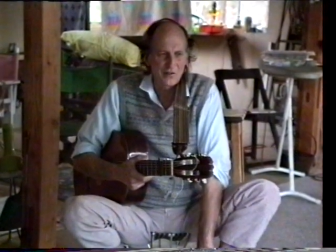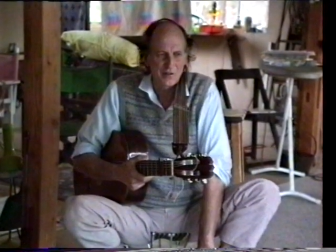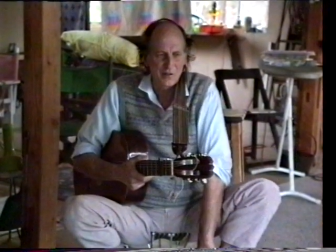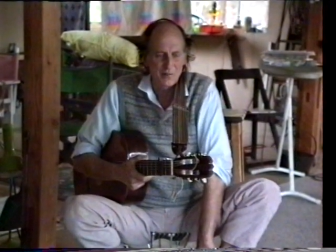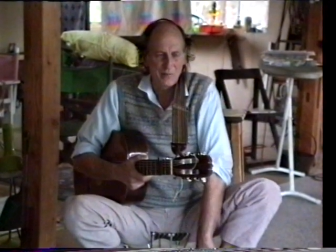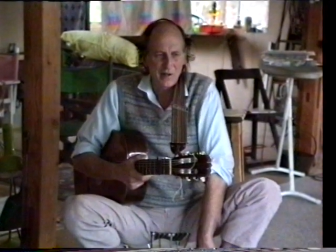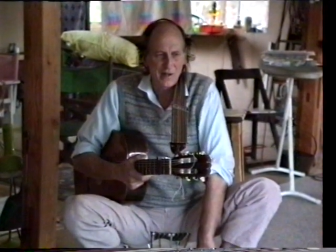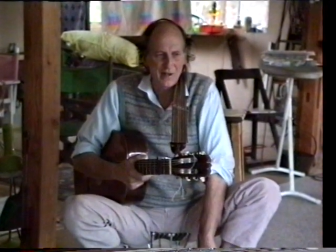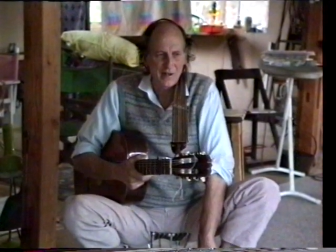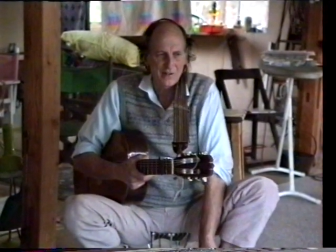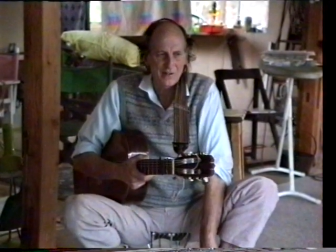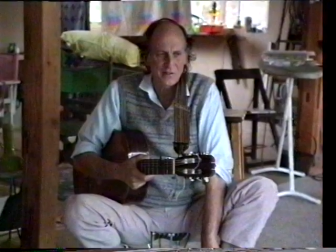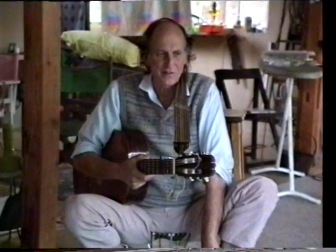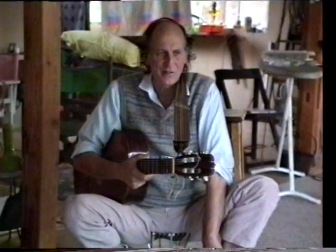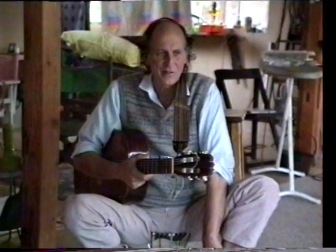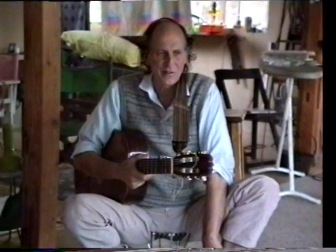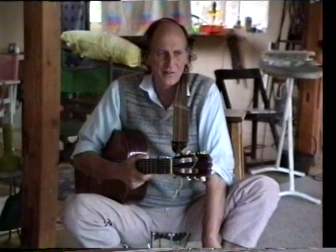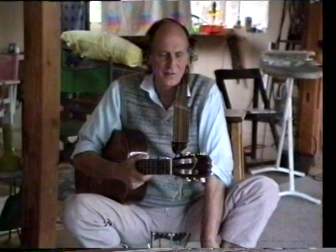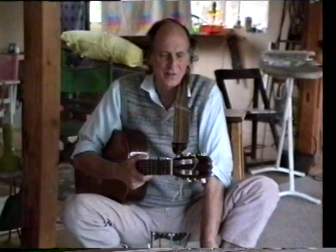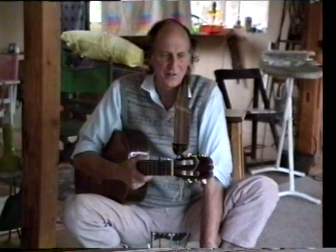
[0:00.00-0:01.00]
about it
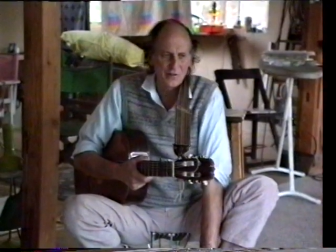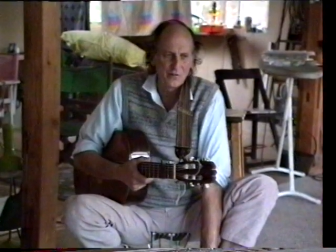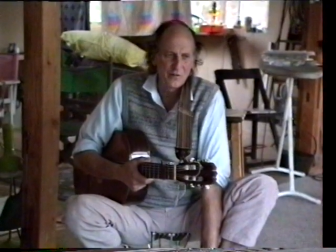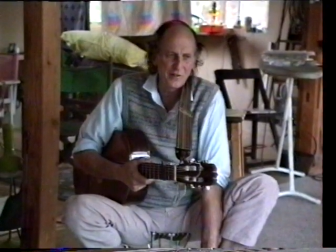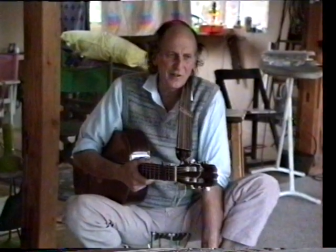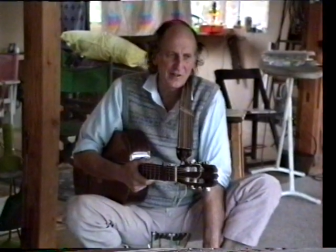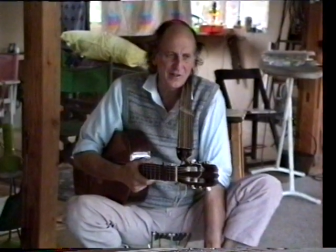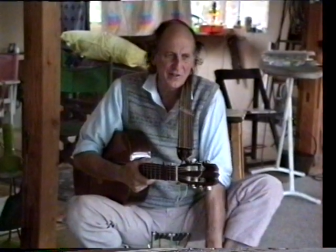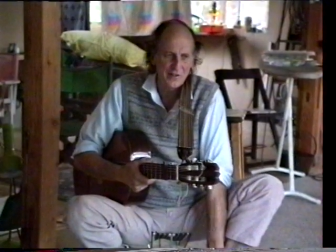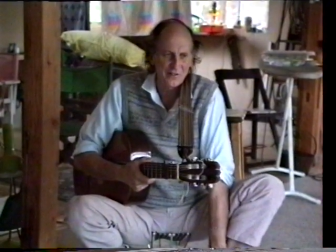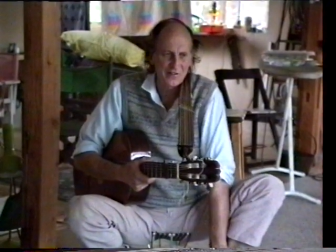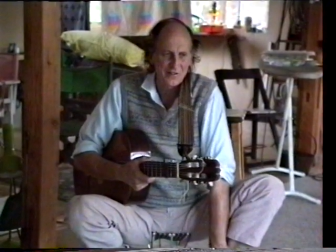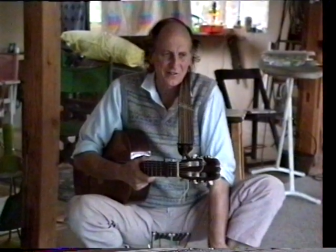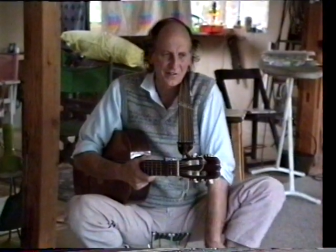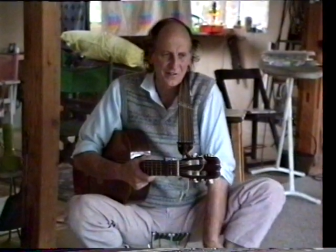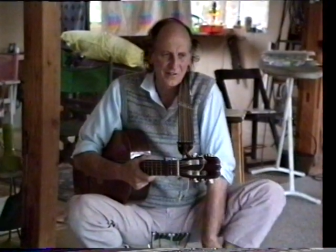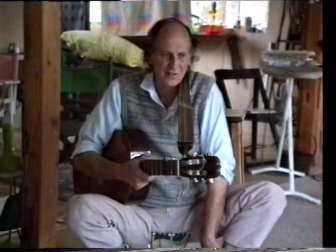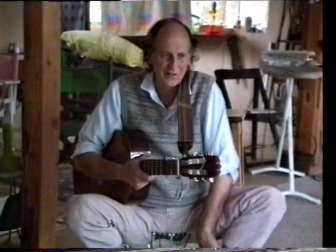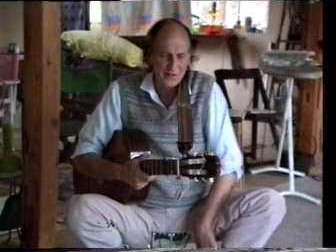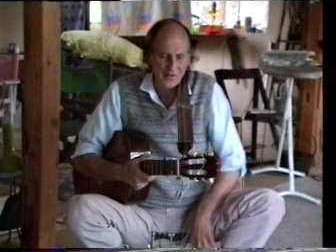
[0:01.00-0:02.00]
at Eureka Youth
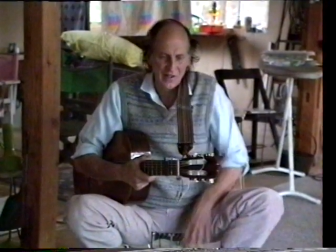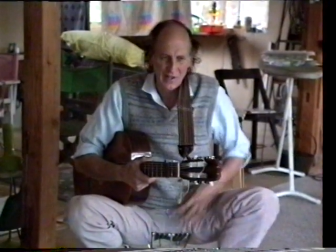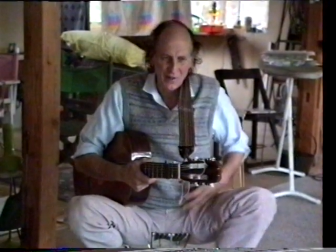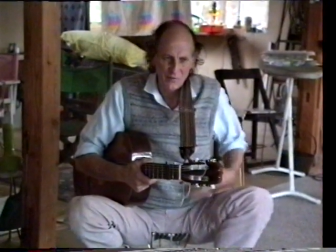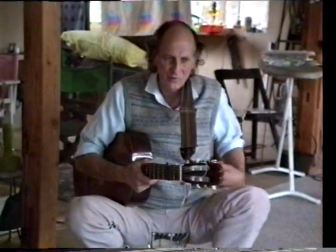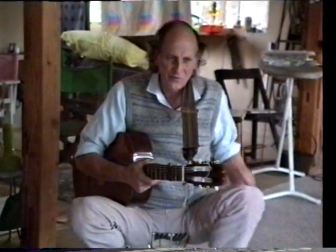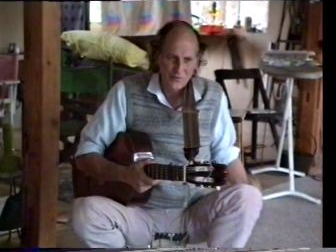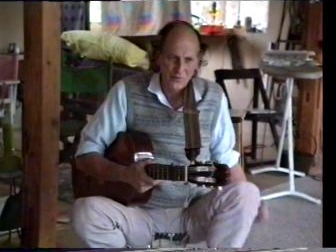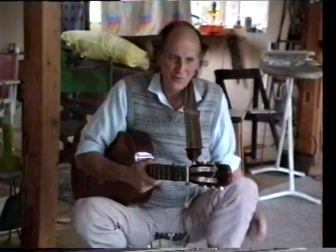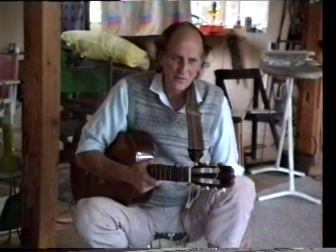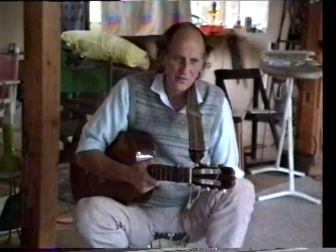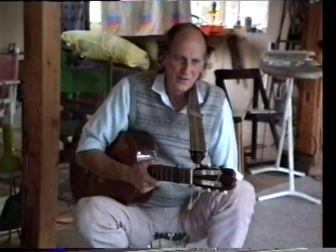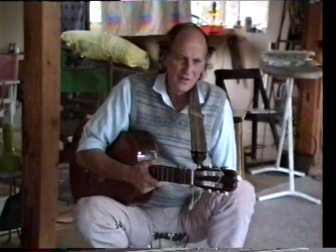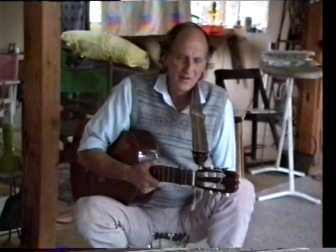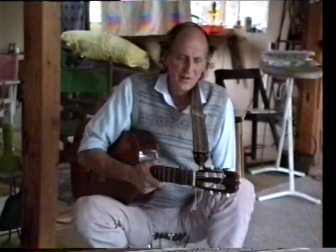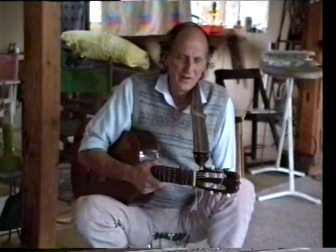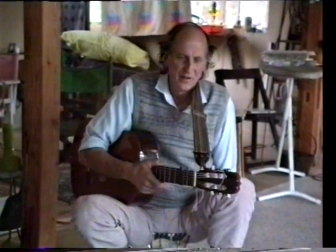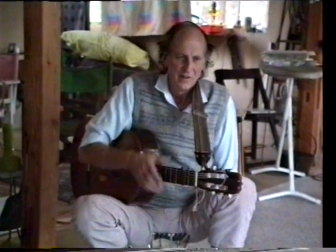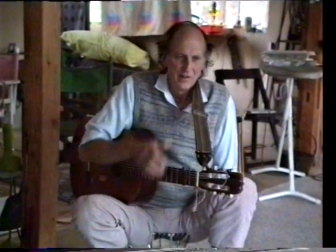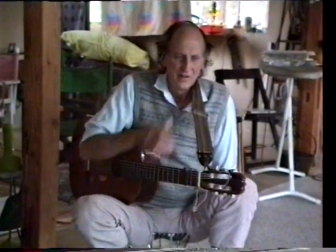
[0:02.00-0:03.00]
League camps for
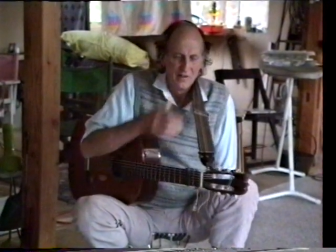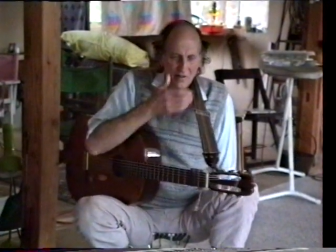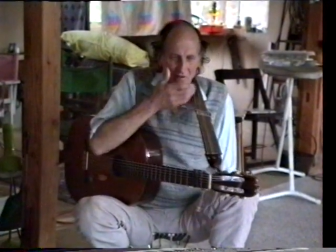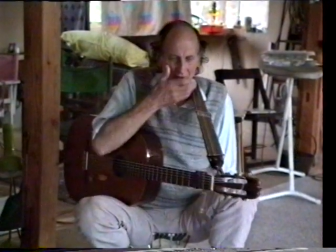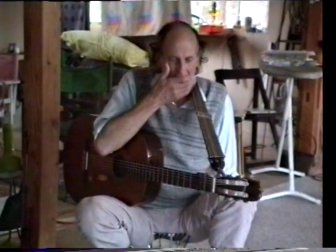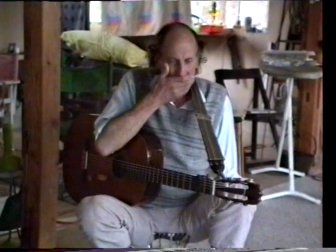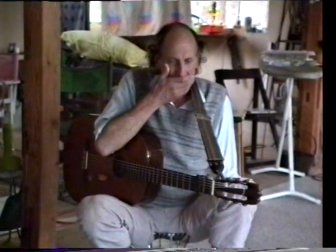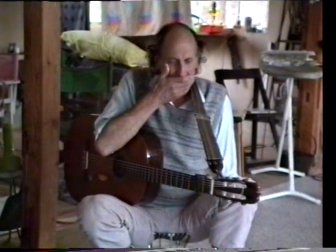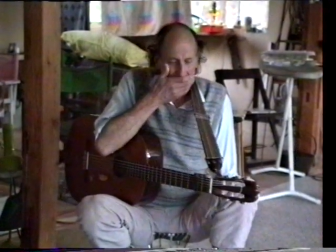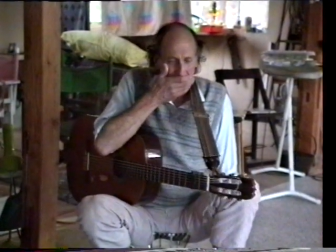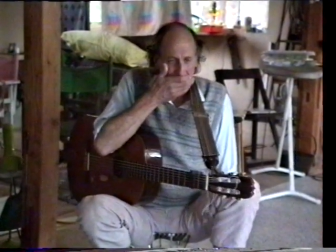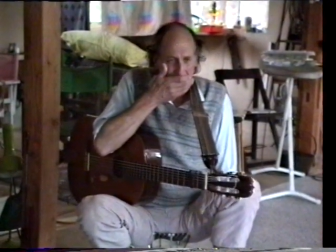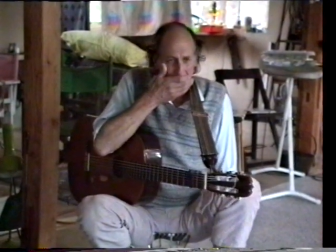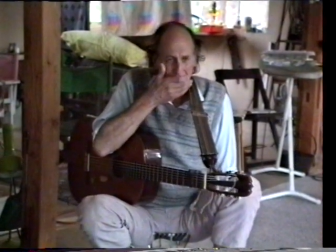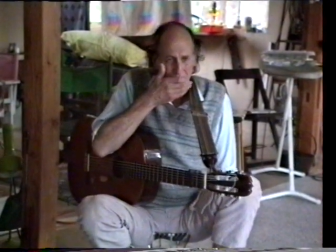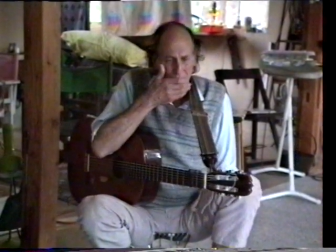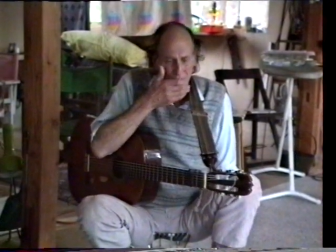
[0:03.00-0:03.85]
a